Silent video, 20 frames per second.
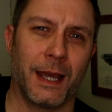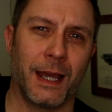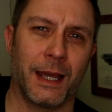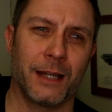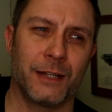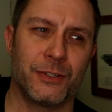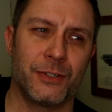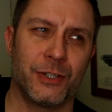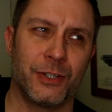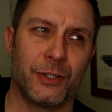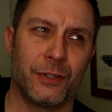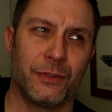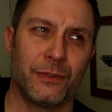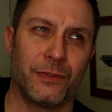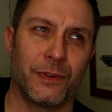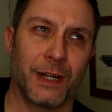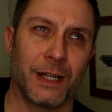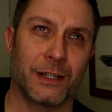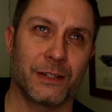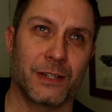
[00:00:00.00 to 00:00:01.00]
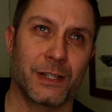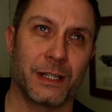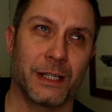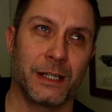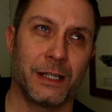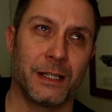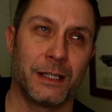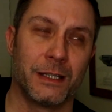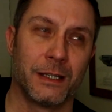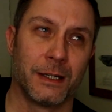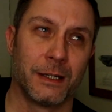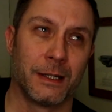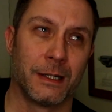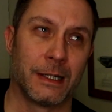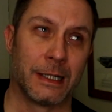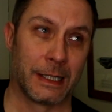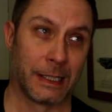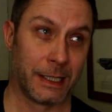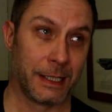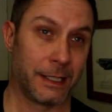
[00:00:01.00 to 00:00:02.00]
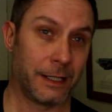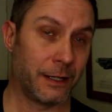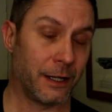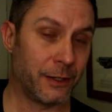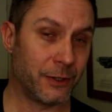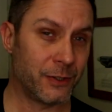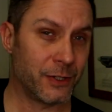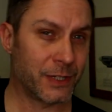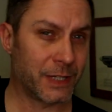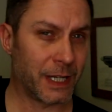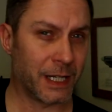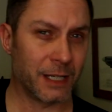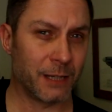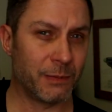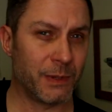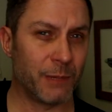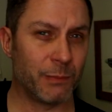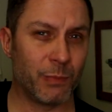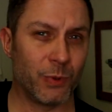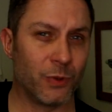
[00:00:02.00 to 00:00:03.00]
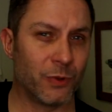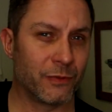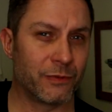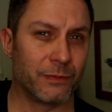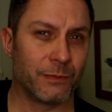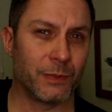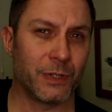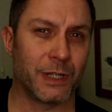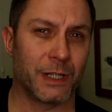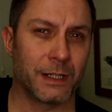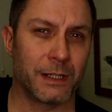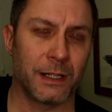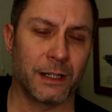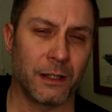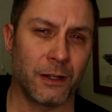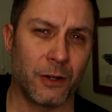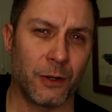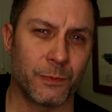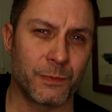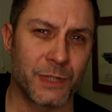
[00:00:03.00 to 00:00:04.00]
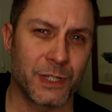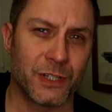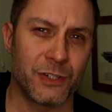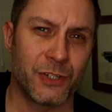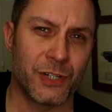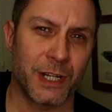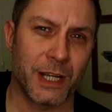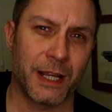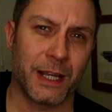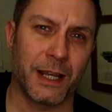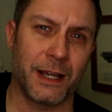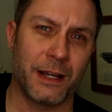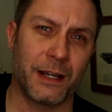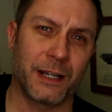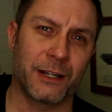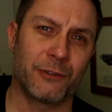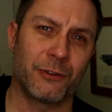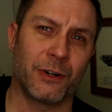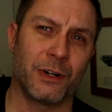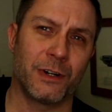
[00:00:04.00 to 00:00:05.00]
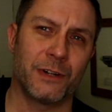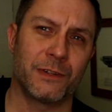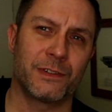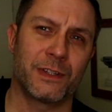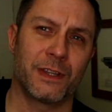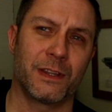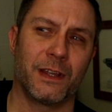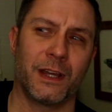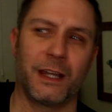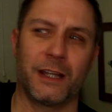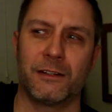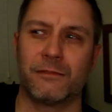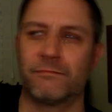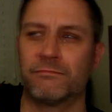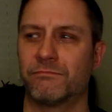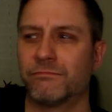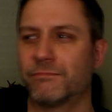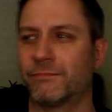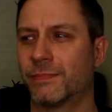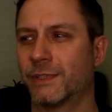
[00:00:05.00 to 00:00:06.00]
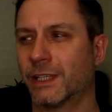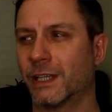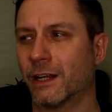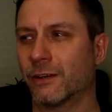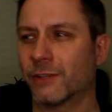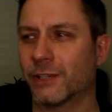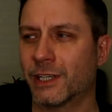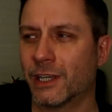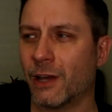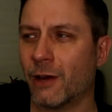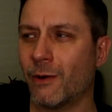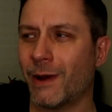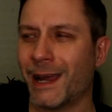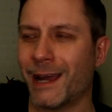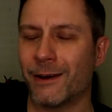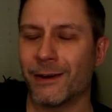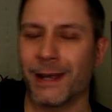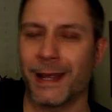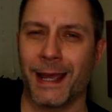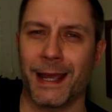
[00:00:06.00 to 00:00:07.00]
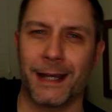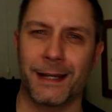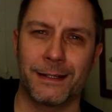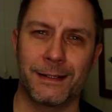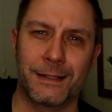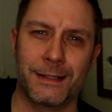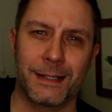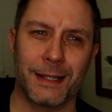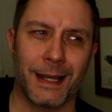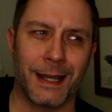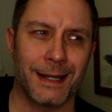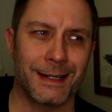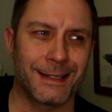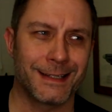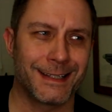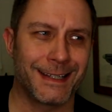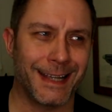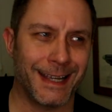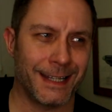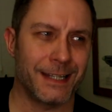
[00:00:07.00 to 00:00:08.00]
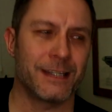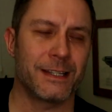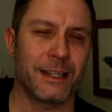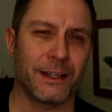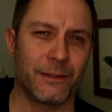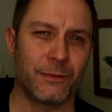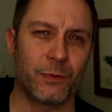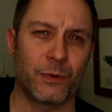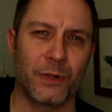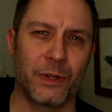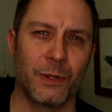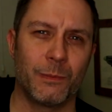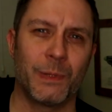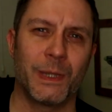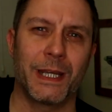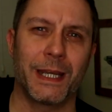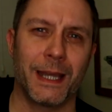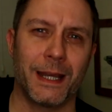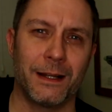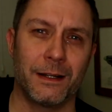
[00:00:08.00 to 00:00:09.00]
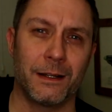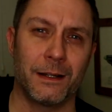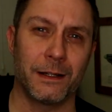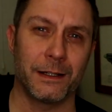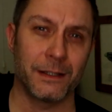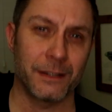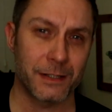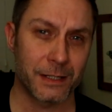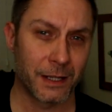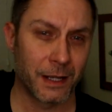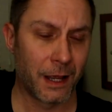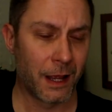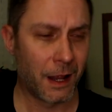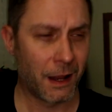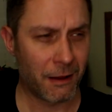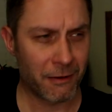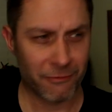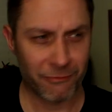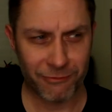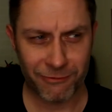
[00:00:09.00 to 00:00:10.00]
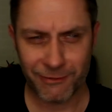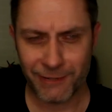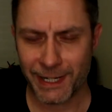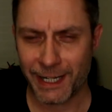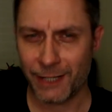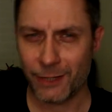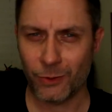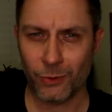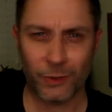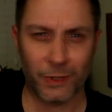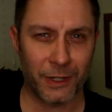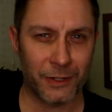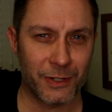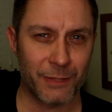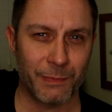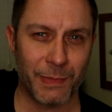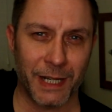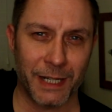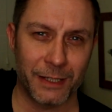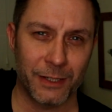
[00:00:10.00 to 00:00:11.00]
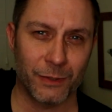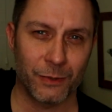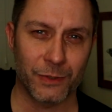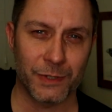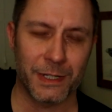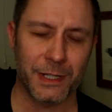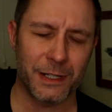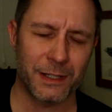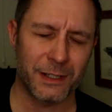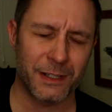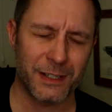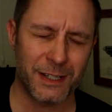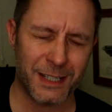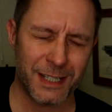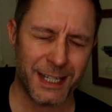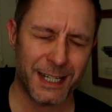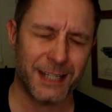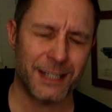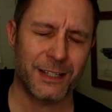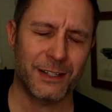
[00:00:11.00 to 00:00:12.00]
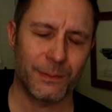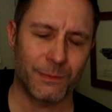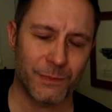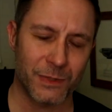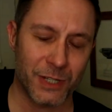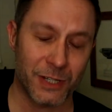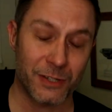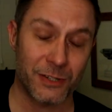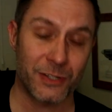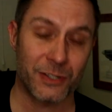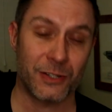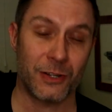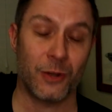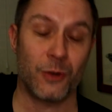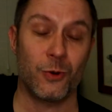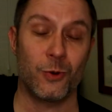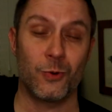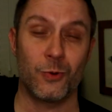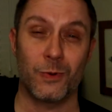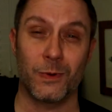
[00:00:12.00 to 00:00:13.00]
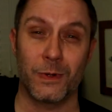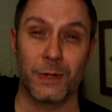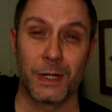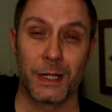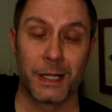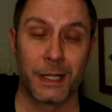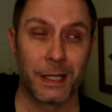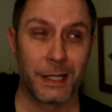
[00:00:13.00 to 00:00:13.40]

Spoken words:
and you fancy, you're just getting a bit bored from doing little hops in GA aircraft, then go out and get yourself one of the big airliners. Read all those manuals. That the systems are so